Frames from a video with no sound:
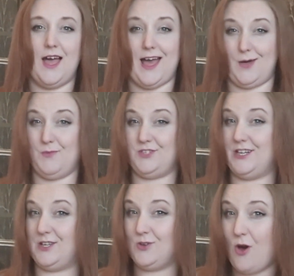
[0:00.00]
how much
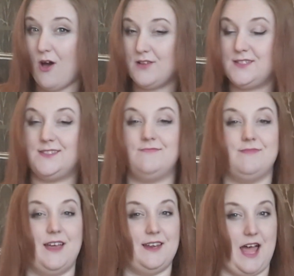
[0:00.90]
it costs,
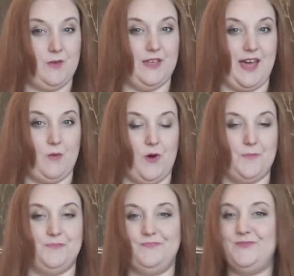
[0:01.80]
and how you get
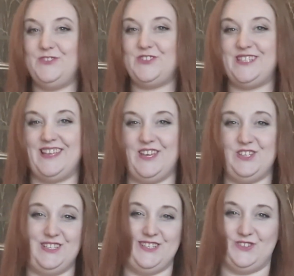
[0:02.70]
one, just in
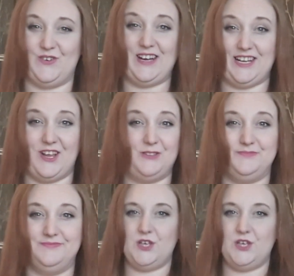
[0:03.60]
case you didn't already know.